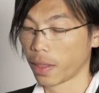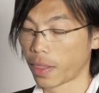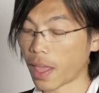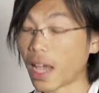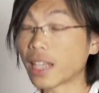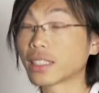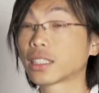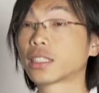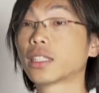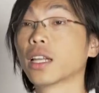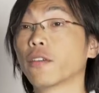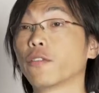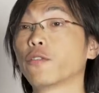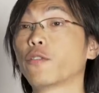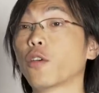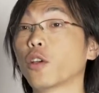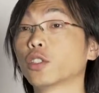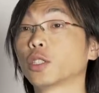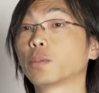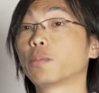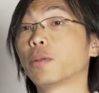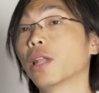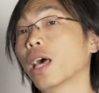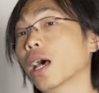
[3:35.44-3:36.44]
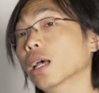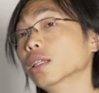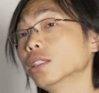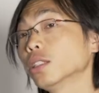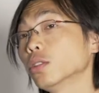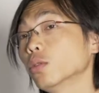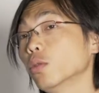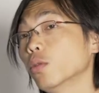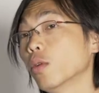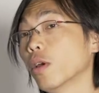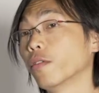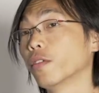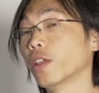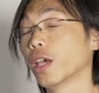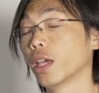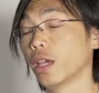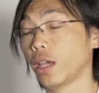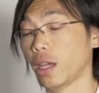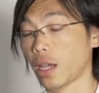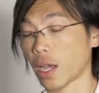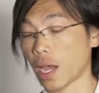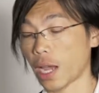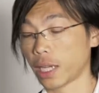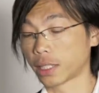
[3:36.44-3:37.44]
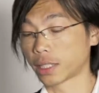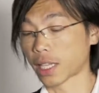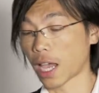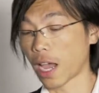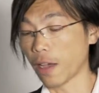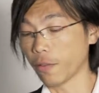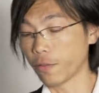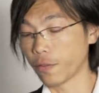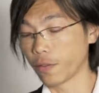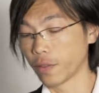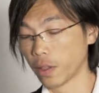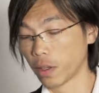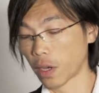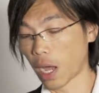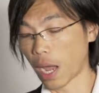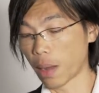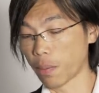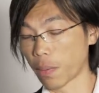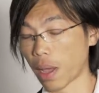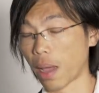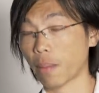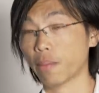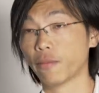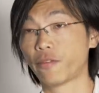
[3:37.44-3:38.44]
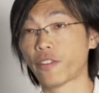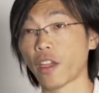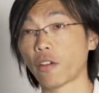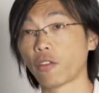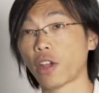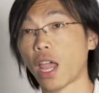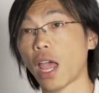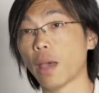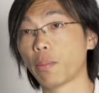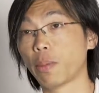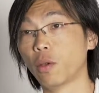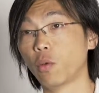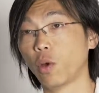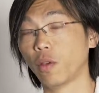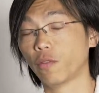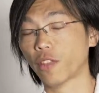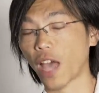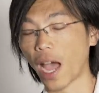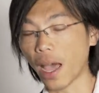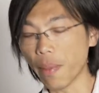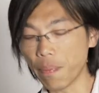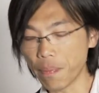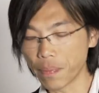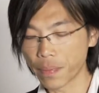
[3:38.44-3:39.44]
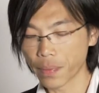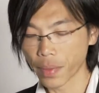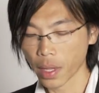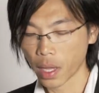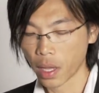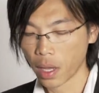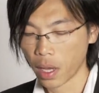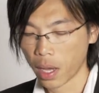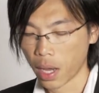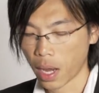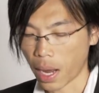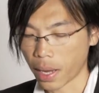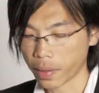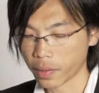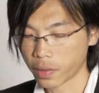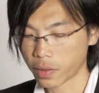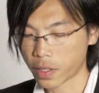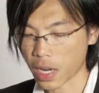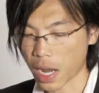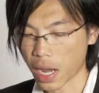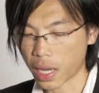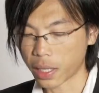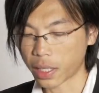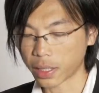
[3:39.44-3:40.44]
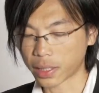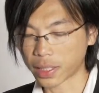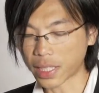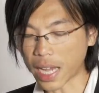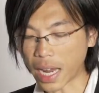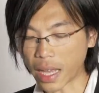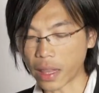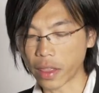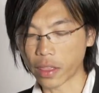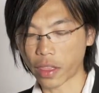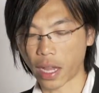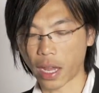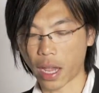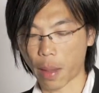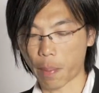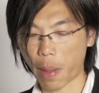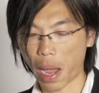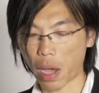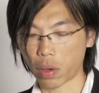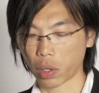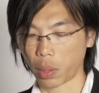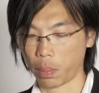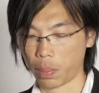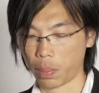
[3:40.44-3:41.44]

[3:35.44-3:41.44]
That's the first plus with the XF. I'm very happy with that. And the second thing about the